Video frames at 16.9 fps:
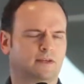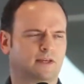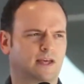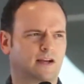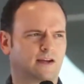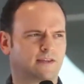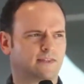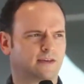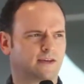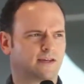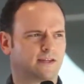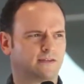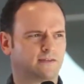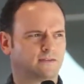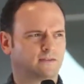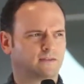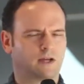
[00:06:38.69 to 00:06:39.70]
And I
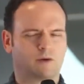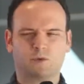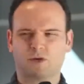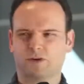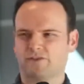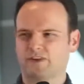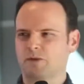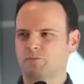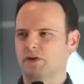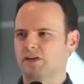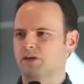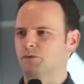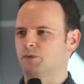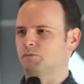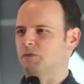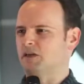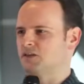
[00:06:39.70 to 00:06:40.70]
thought, I wonder if anybody
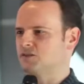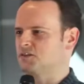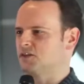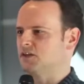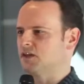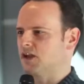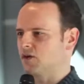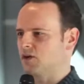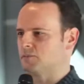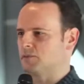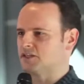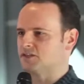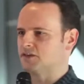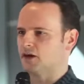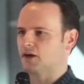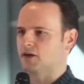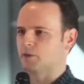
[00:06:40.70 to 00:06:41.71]
would be interested in hearing me
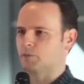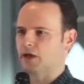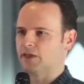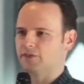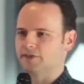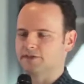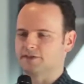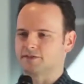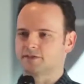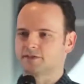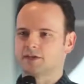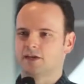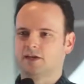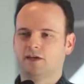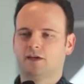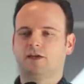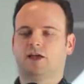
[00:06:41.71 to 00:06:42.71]
talk about this.
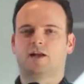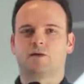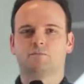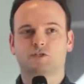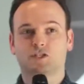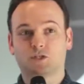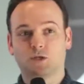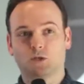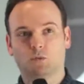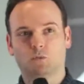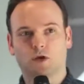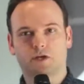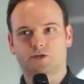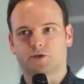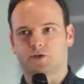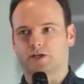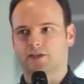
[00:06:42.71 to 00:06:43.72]
And I'm still
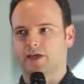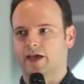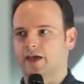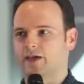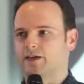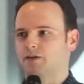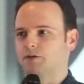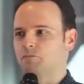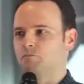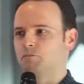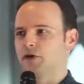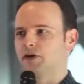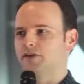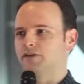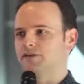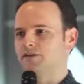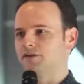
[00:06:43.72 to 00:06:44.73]
wondering that,
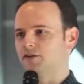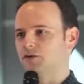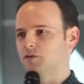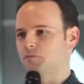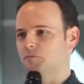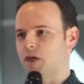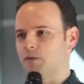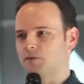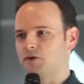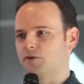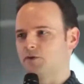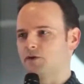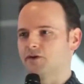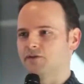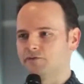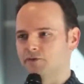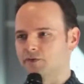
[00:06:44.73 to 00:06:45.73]
but maybe you're
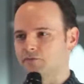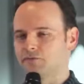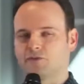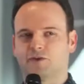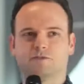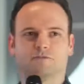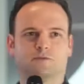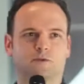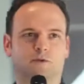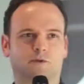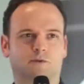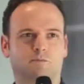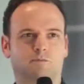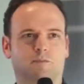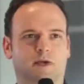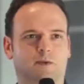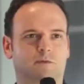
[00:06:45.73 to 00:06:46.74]
here for the free
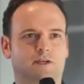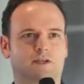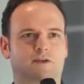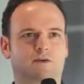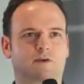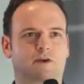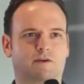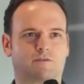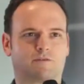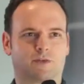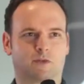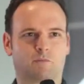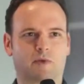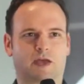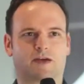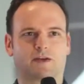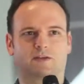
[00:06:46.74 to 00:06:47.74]
food, maybe you're here for the
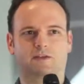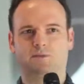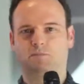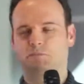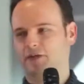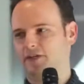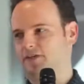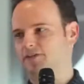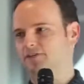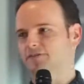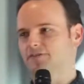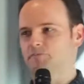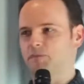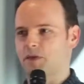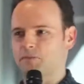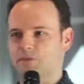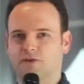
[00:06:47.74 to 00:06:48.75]
panel, but
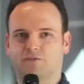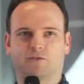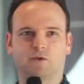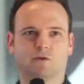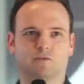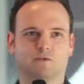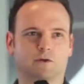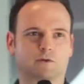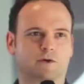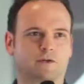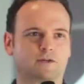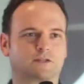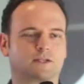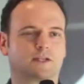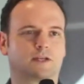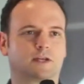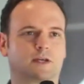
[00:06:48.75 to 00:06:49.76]
maybe a few of you are
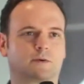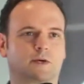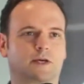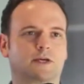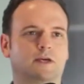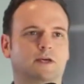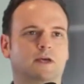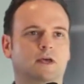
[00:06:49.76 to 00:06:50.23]
interested anyway.